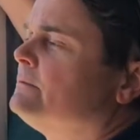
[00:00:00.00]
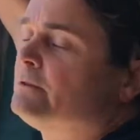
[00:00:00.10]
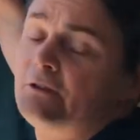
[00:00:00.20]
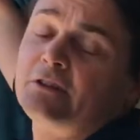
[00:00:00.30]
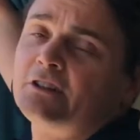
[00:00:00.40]

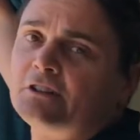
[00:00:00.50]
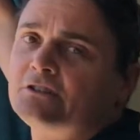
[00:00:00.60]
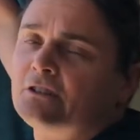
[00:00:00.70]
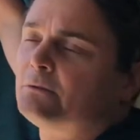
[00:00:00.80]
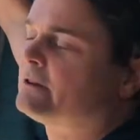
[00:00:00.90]
good thing to
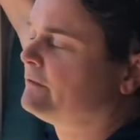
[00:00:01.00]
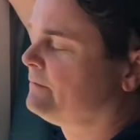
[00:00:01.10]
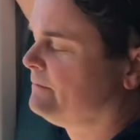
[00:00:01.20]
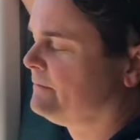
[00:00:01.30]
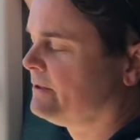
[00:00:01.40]
consider with
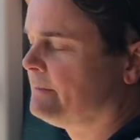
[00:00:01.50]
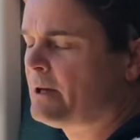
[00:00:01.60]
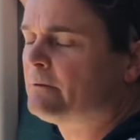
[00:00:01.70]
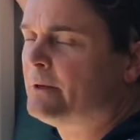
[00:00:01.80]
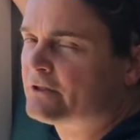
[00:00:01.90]
the
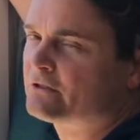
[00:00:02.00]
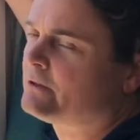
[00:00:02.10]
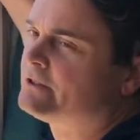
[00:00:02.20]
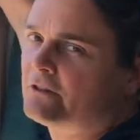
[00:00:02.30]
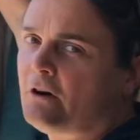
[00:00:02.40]
metal mesh
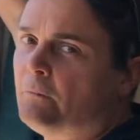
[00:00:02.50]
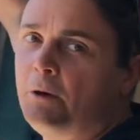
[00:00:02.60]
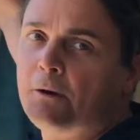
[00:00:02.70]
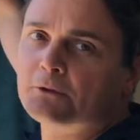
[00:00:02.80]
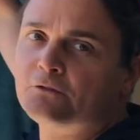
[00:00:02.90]
screens and the whole
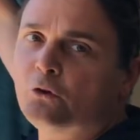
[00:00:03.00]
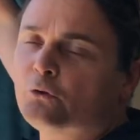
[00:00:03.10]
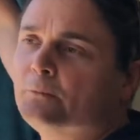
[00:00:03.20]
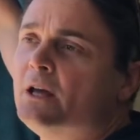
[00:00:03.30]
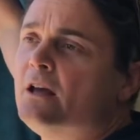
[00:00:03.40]
purpose
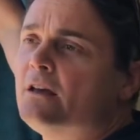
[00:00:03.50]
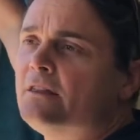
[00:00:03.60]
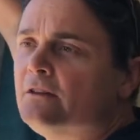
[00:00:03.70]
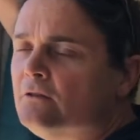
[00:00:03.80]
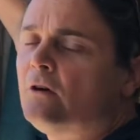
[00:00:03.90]
for them,
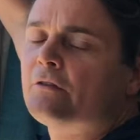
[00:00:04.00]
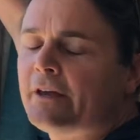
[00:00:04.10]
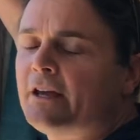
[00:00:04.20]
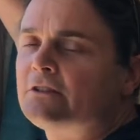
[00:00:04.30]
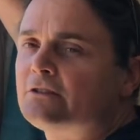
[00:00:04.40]
they're not
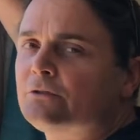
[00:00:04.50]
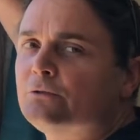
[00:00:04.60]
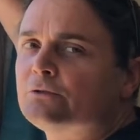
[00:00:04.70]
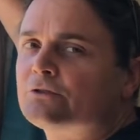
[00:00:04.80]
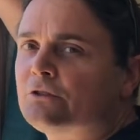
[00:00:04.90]
there
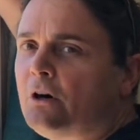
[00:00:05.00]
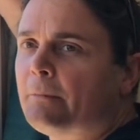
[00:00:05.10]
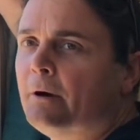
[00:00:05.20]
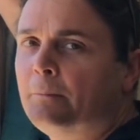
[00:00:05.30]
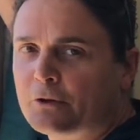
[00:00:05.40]
to stop
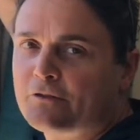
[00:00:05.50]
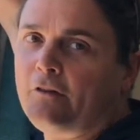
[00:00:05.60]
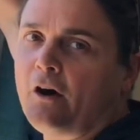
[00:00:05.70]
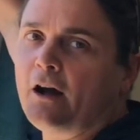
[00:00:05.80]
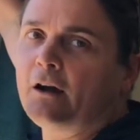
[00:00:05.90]
a
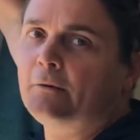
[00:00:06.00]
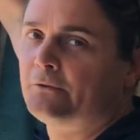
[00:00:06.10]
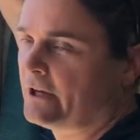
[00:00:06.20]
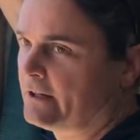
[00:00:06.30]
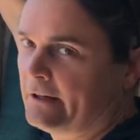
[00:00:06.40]
bushfire
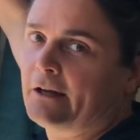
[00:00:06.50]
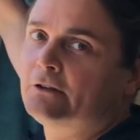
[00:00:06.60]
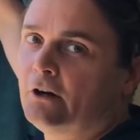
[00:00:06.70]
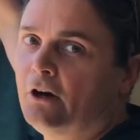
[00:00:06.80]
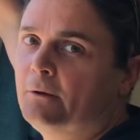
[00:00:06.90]
taking
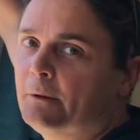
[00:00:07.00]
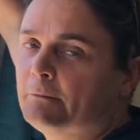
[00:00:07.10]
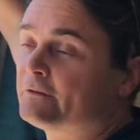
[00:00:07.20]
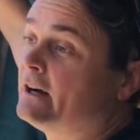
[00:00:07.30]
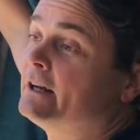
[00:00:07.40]
out your home, I'm
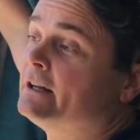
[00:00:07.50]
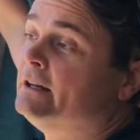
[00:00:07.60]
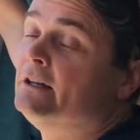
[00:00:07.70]
afraid,